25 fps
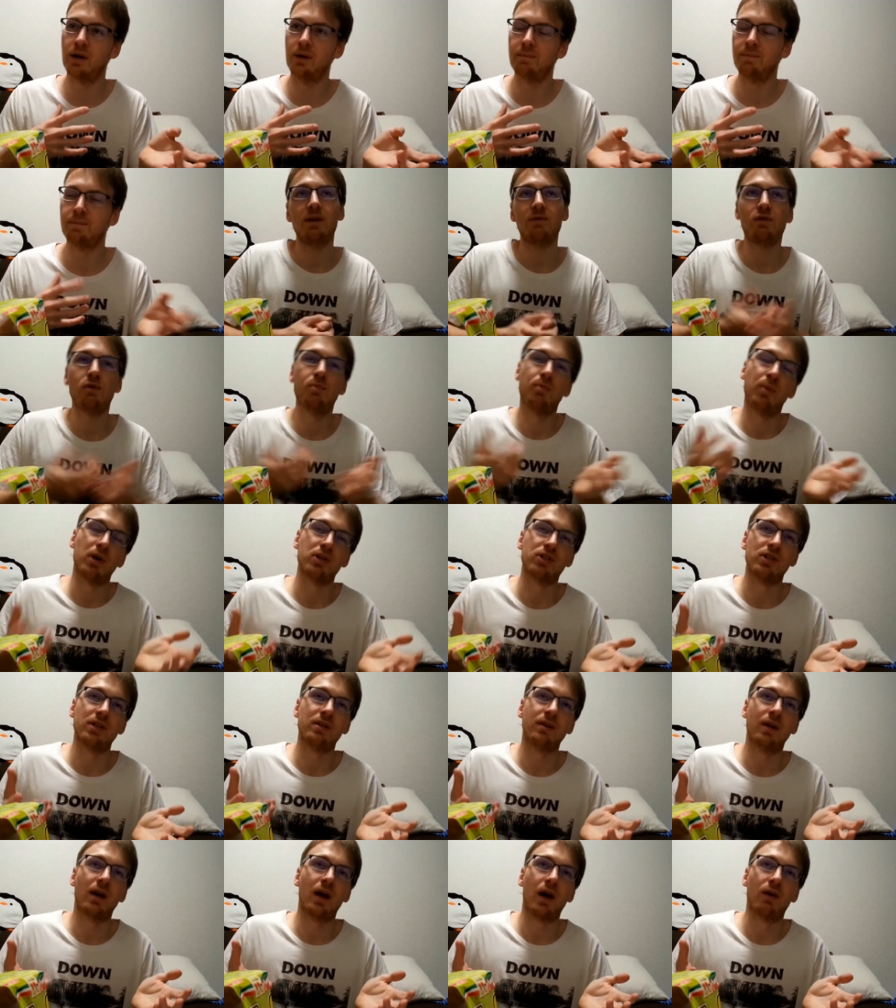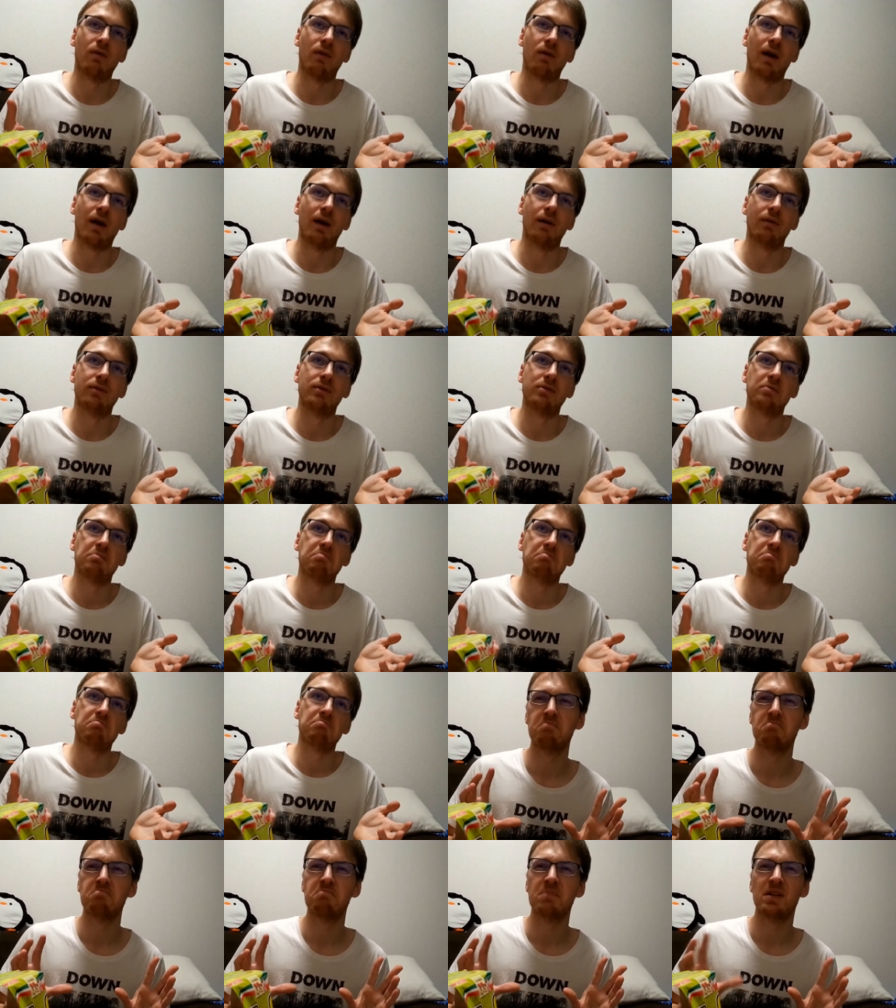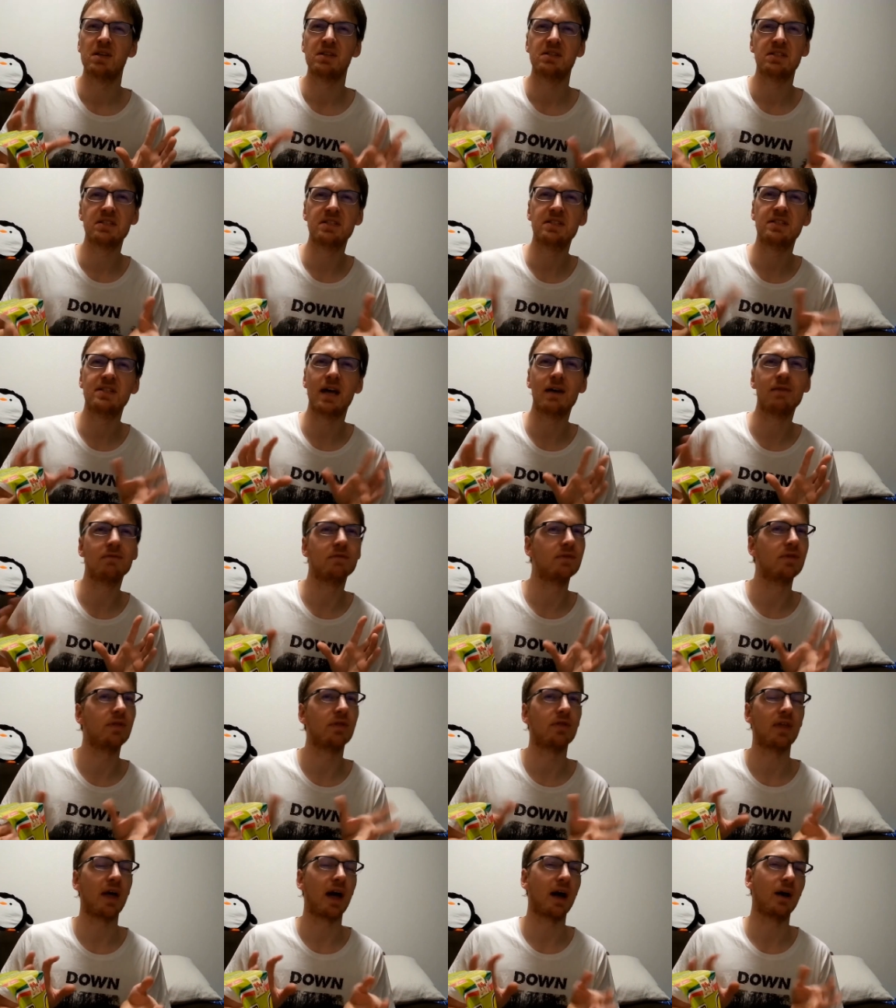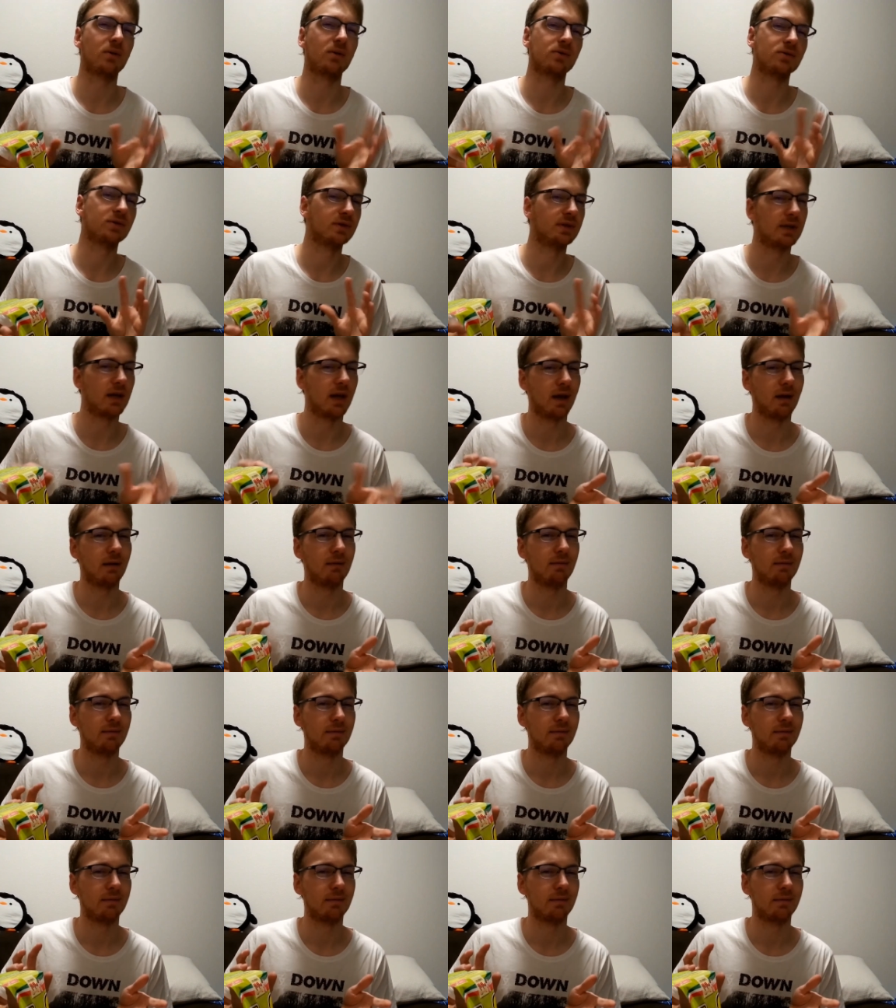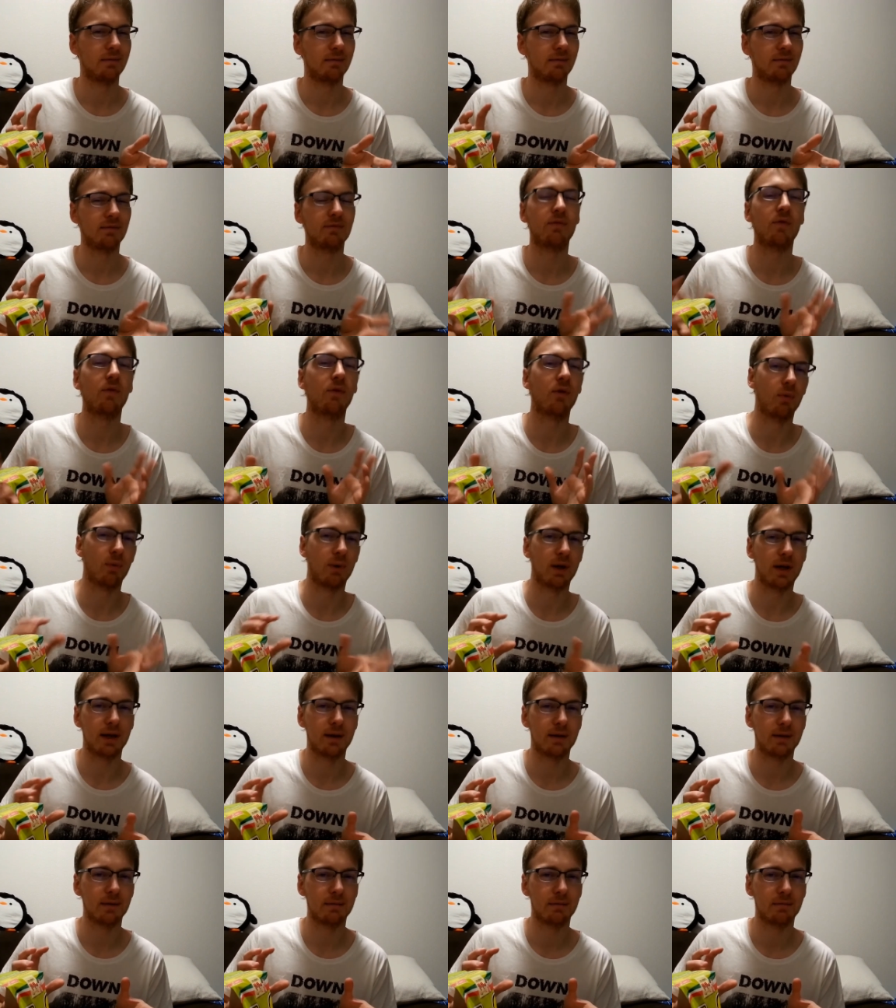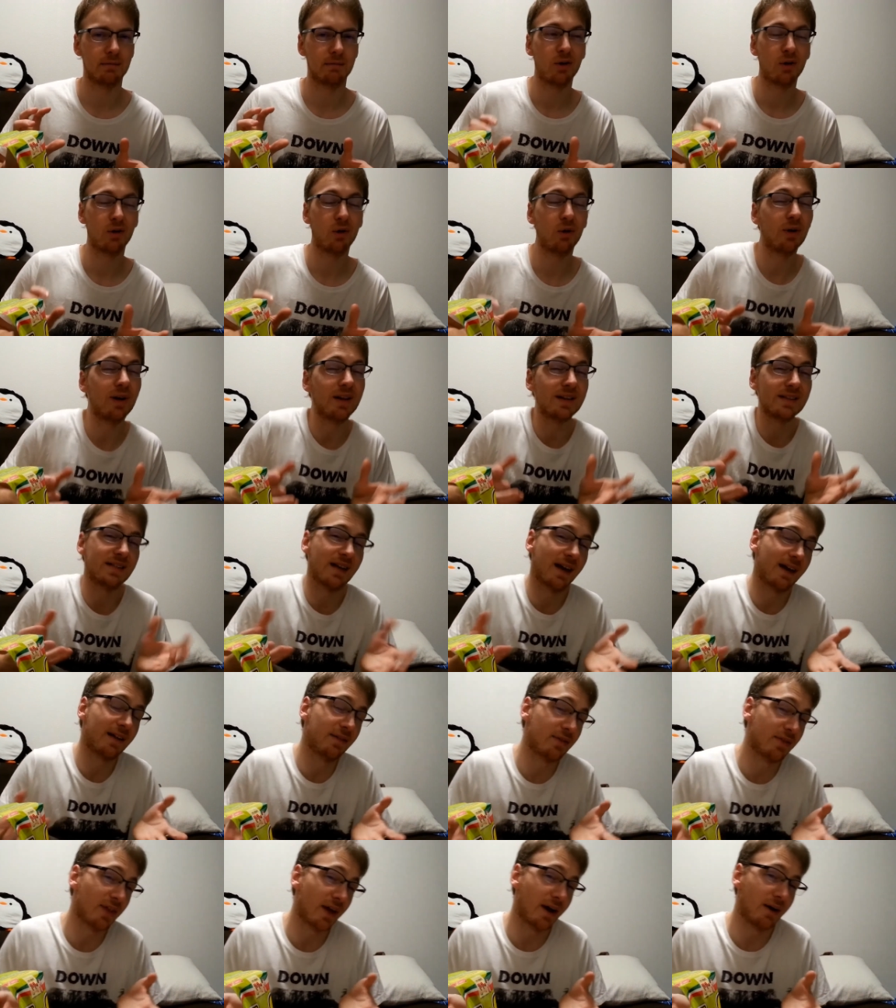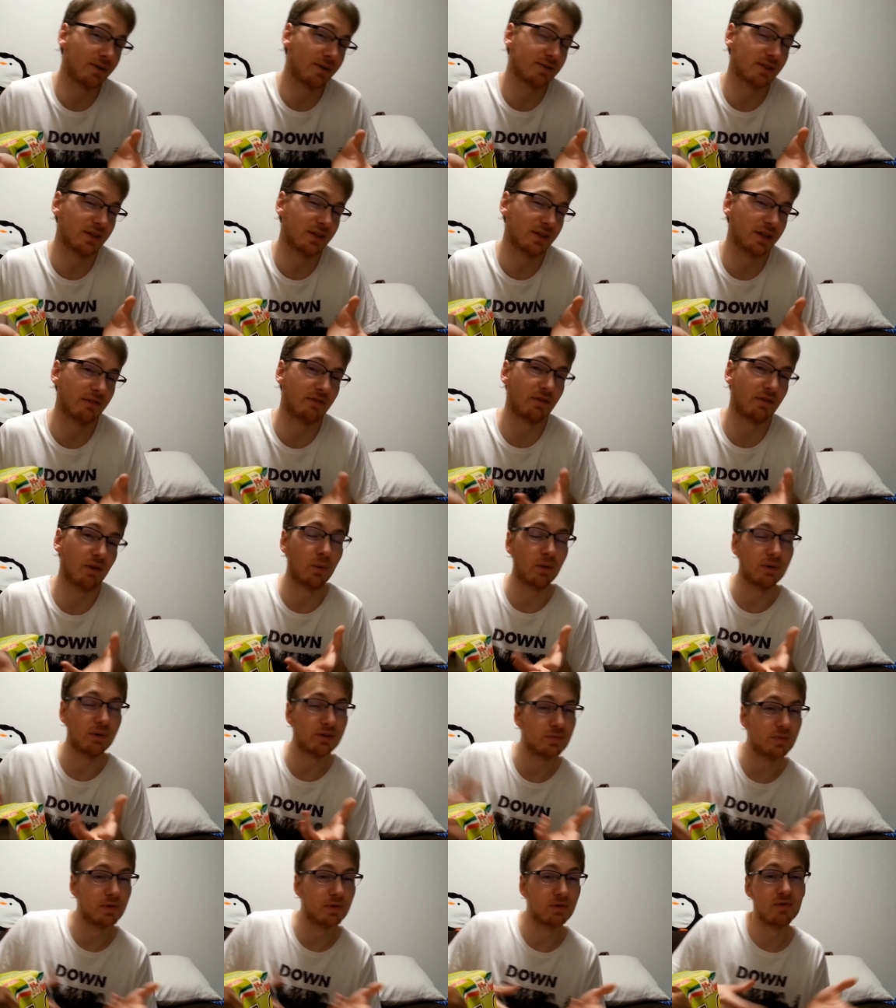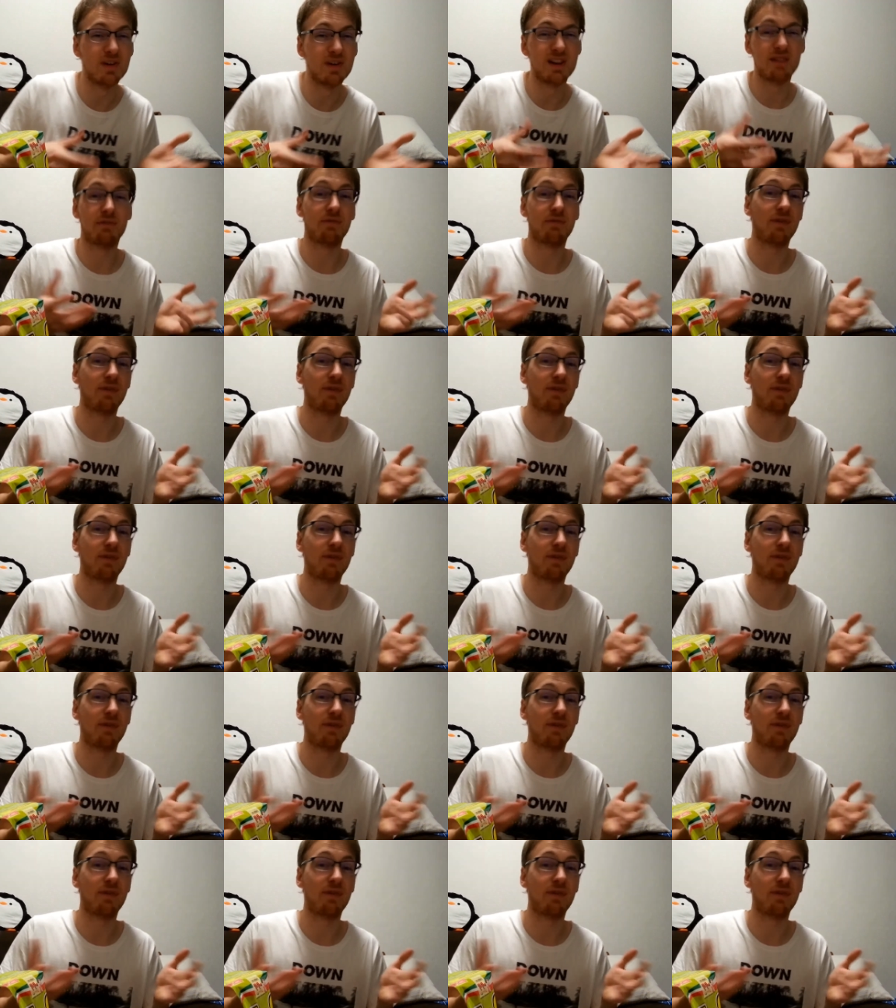If you budget around 7,000 yen for a week, call it 10,000 if you want to be really